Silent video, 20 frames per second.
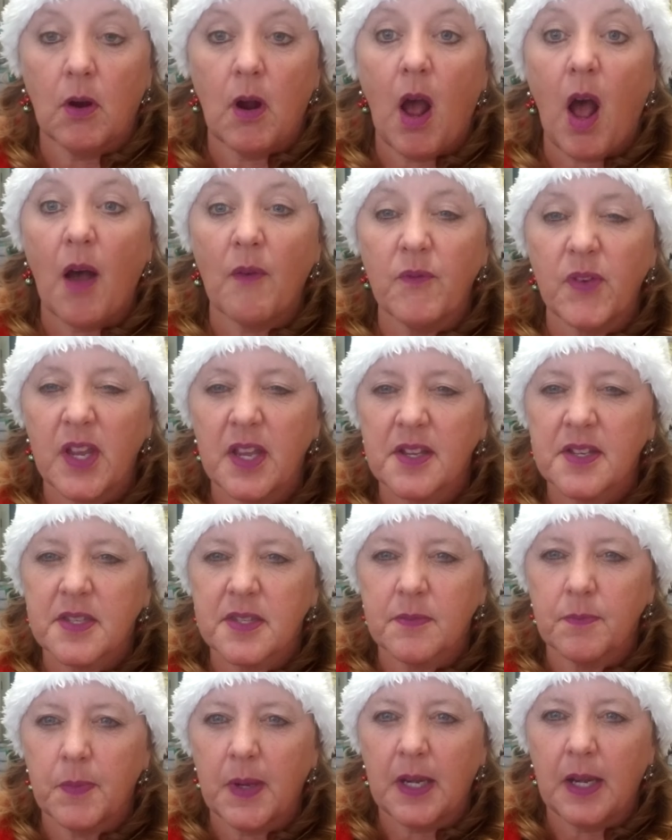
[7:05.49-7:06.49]

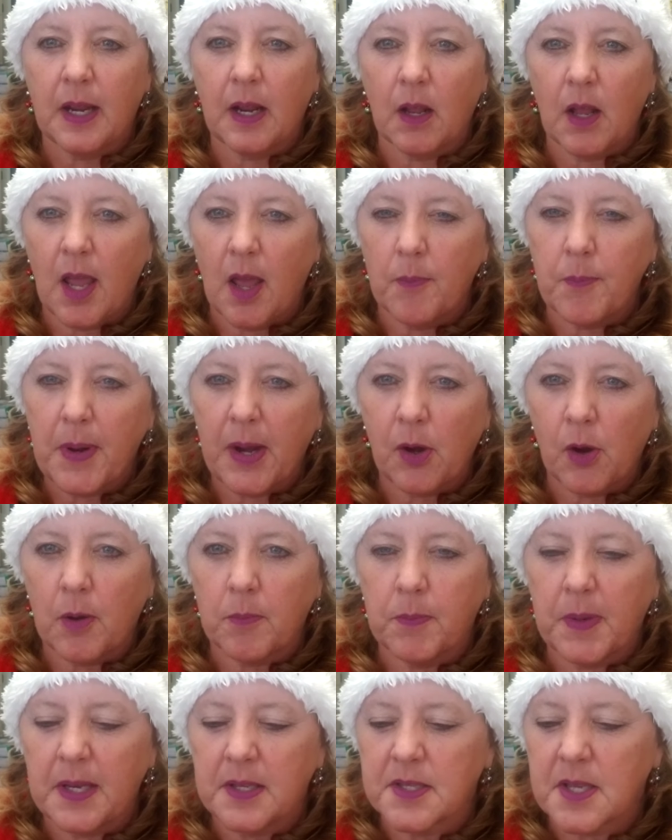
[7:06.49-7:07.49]
obvious, meaning
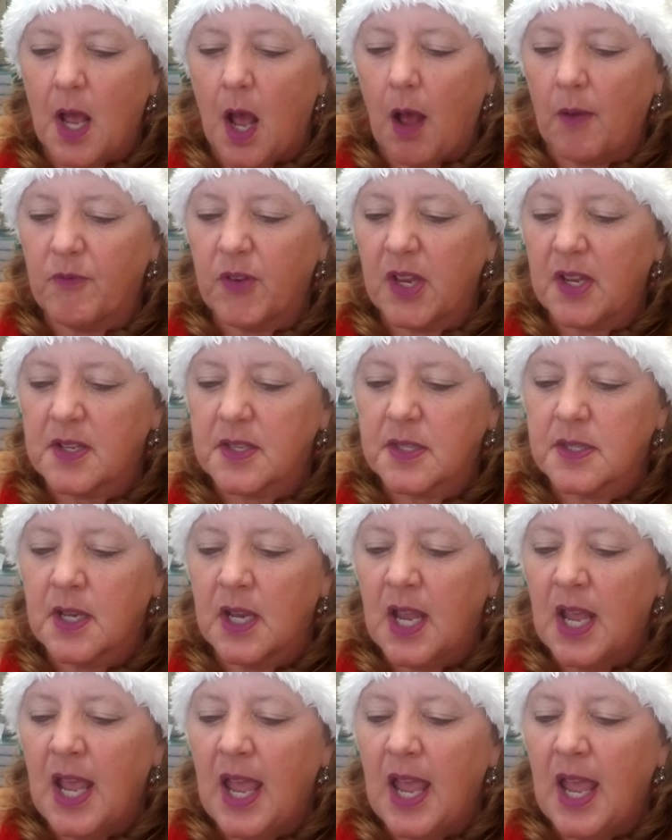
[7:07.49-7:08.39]
apparent means obvious.